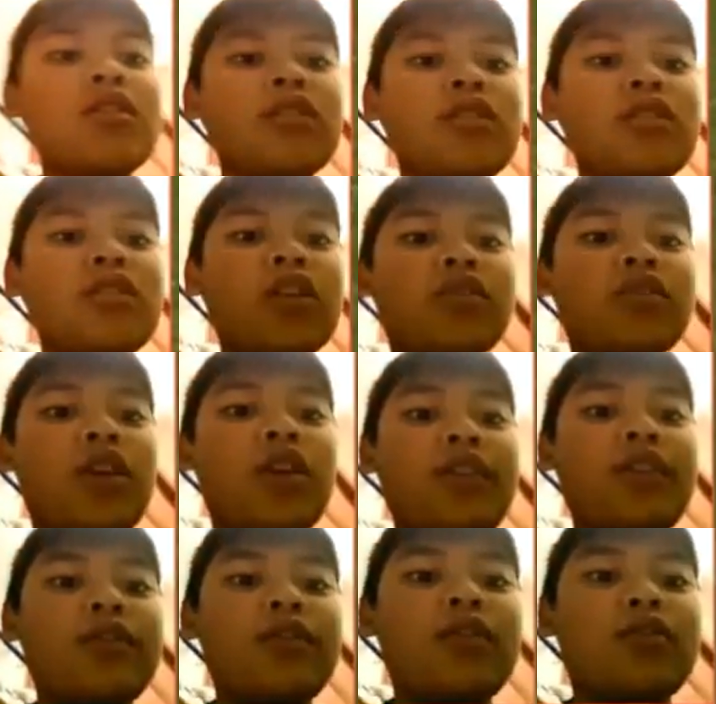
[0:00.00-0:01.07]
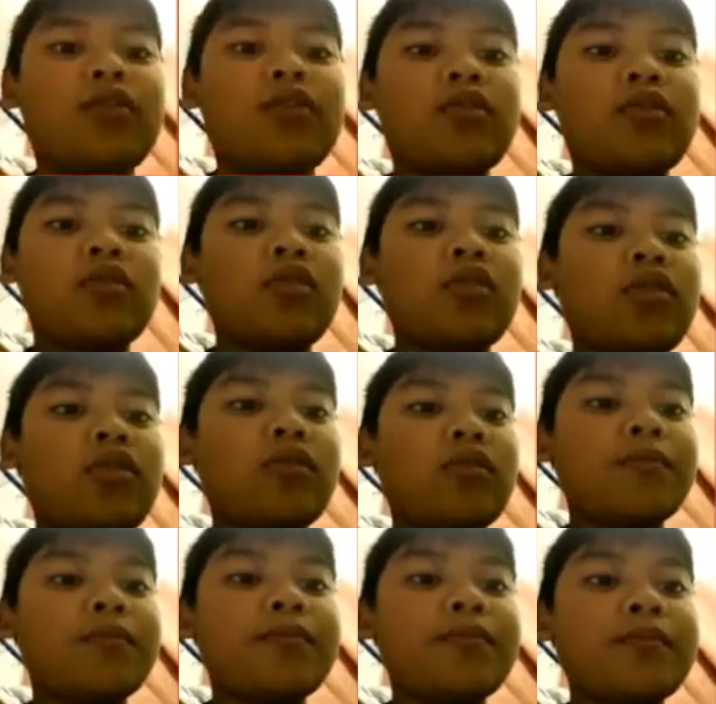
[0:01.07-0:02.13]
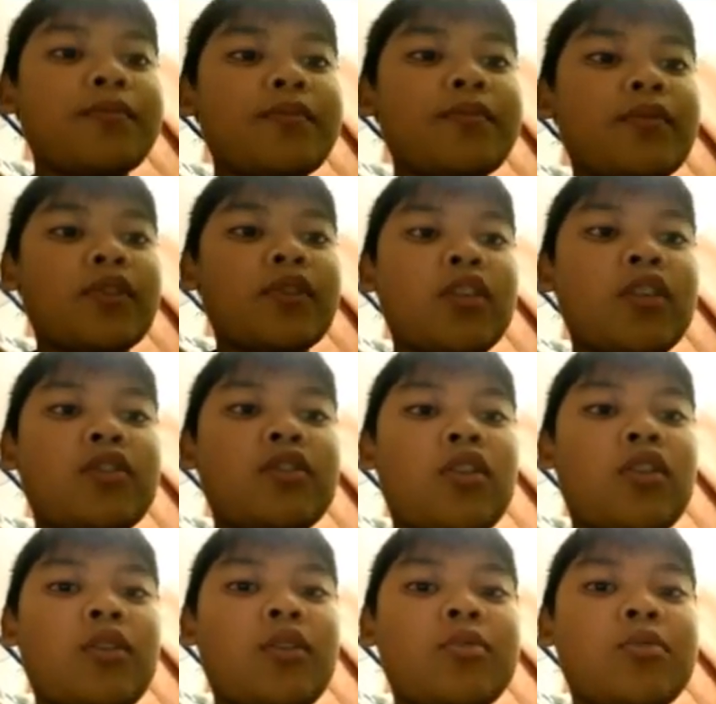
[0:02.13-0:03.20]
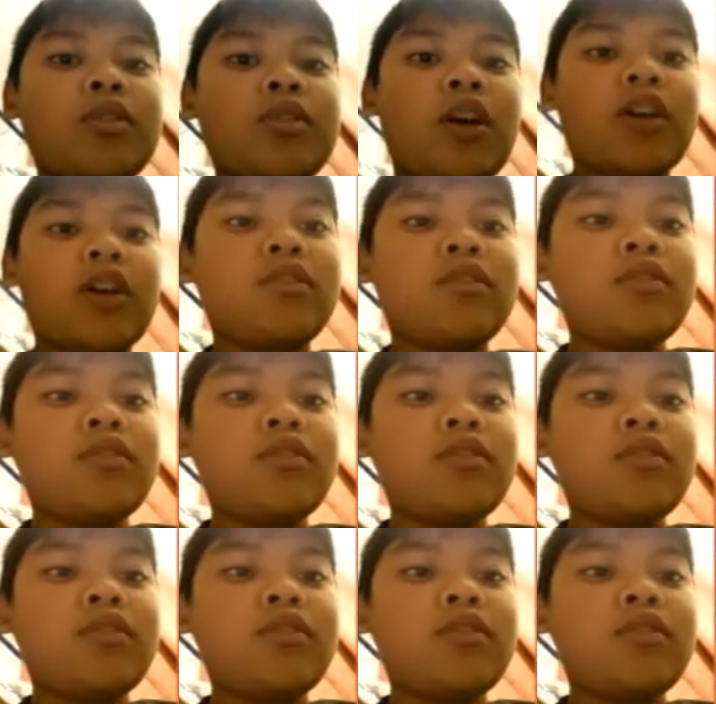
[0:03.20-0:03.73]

now you have your own leather armor dyed